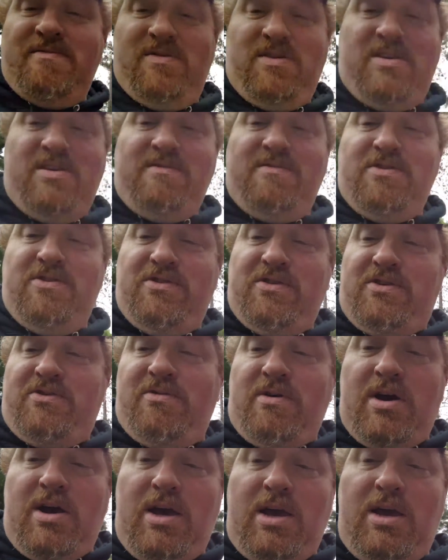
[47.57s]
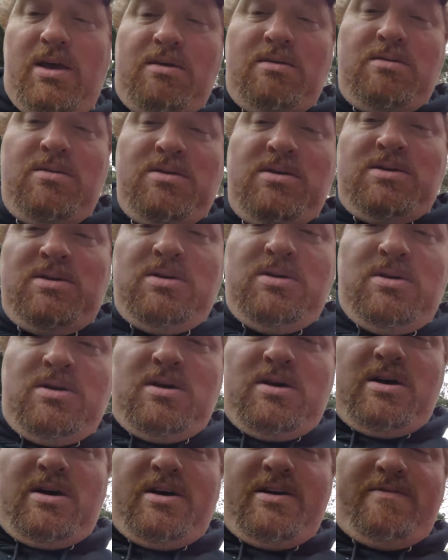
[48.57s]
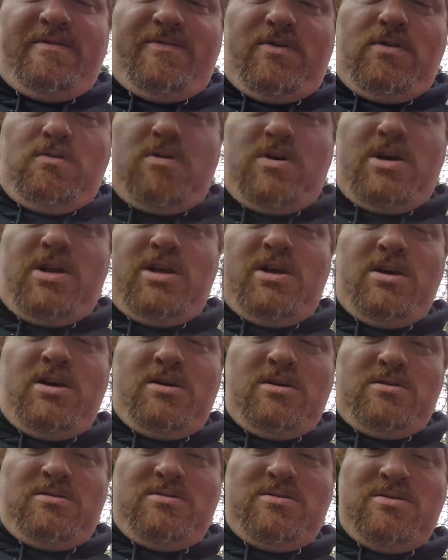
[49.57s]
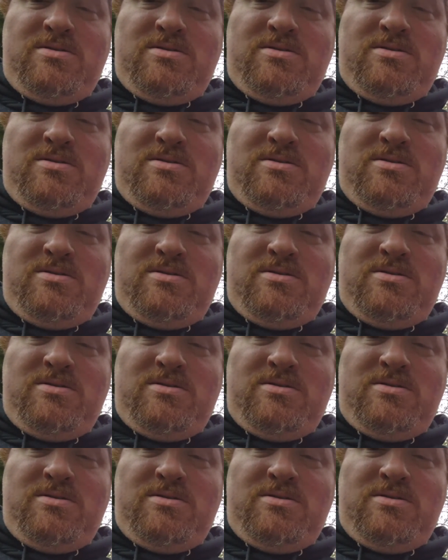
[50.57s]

give this a try. I have no idea.